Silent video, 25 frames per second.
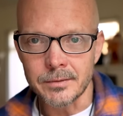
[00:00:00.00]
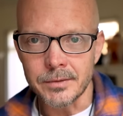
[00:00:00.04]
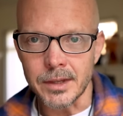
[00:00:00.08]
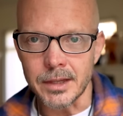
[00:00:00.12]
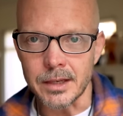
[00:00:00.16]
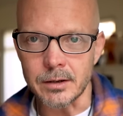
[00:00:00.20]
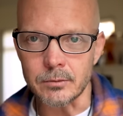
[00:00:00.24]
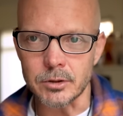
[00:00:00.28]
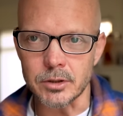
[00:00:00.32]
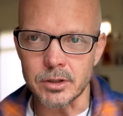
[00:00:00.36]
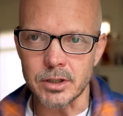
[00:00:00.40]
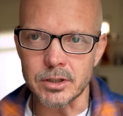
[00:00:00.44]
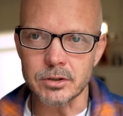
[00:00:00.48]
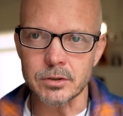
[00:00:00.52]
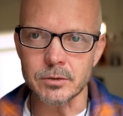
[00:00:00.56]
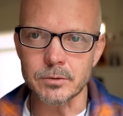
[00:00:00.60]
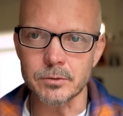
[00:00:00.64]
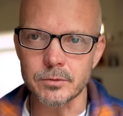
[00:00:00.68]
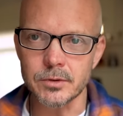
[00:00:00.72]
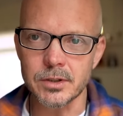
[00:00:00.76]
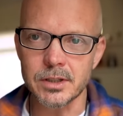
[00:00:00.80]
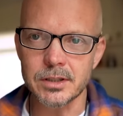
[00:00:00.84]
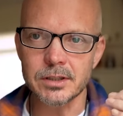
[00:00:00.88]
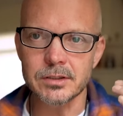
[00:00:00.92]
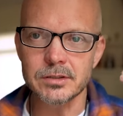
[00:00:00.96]
Then when you get your
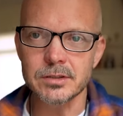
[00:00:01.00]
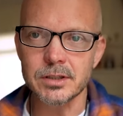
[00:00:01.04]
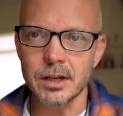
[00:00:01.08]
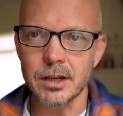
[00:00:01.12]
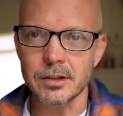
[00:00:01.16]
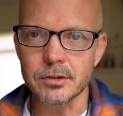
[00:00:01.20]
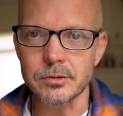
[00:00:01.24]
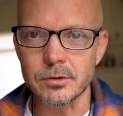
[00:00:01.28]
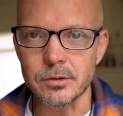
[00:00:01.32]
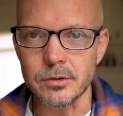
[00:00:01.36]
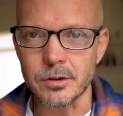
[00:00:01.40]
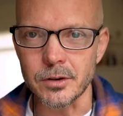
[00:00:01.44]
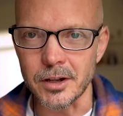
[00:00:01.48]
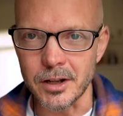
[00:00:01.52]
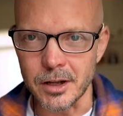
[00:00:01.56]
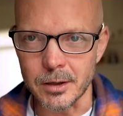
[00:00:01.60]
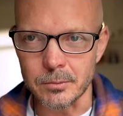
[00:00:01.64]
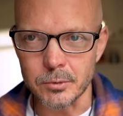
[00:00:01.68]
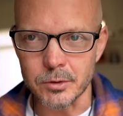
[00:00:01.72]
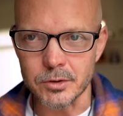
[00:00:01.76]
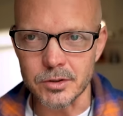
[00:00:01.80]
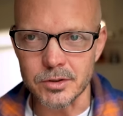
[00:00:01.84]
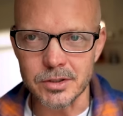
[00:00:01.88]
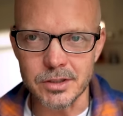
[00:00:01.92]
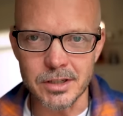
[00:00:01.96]
free testosterone
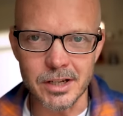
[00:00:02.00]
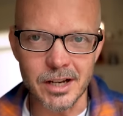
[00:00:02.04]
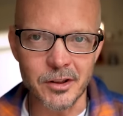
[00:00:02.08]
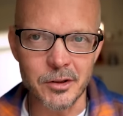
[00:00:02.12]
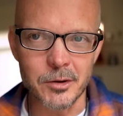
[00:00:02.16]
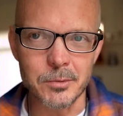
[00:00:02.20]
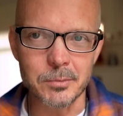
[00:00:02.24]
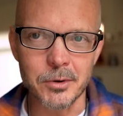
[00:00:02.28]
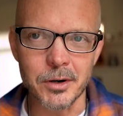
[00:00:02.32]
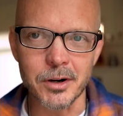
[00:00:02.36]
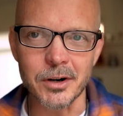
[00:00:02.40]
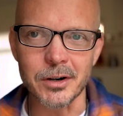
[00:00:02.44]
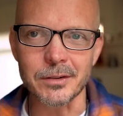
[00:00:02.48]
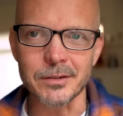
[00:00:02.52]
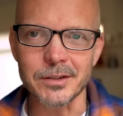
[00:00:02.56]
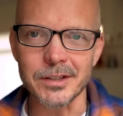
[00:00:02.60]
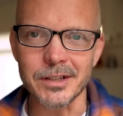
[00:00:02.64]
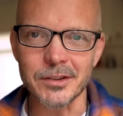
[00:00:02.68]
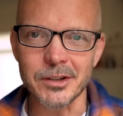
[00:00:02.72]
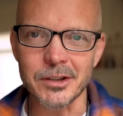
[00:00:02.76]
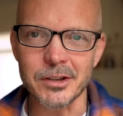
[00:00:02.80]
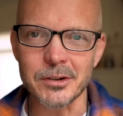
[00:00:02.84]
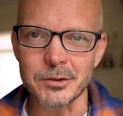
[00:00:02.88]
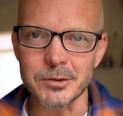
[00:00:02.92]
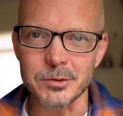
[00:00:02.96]
up, which is another part of
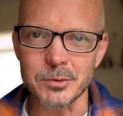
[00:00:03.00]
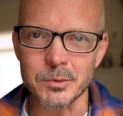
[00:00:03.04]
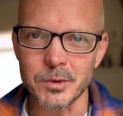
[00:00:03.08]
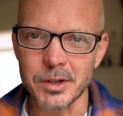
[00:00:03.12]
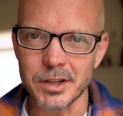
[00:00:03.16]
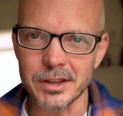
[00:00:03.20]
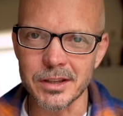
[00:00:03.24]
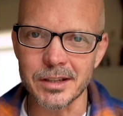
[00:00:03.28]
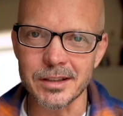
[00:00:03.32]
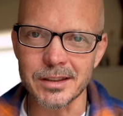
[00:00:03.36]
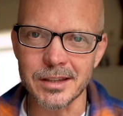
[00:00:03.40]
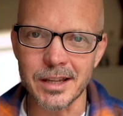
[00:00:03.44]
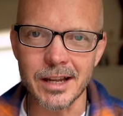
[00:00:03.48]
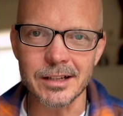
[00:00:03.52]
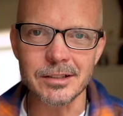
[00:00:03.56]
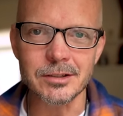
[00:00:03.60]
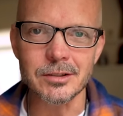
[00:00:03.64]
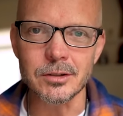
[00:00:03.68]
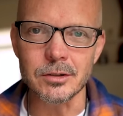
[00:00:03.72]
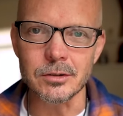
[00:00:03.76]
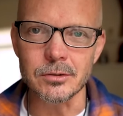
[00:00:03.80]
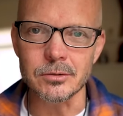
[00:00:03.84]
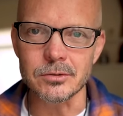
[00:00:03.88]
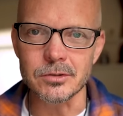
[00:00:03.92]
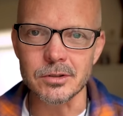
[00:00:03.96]
it that goes with it,
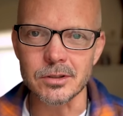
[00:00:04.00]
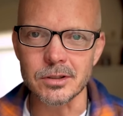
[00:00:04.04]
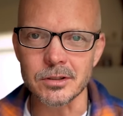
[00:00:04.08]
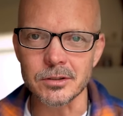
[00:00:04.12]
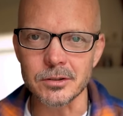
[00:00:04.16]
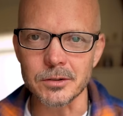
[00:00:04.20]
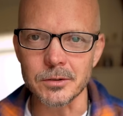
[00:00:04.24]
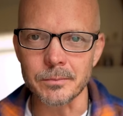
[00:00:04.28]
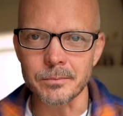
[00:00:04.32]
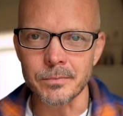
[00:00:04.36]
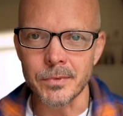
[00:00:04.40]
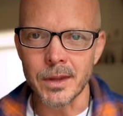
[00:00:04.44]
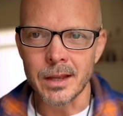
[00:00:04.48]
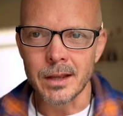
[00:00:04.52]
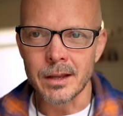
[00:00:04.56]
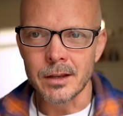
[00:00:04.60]
that's huge too.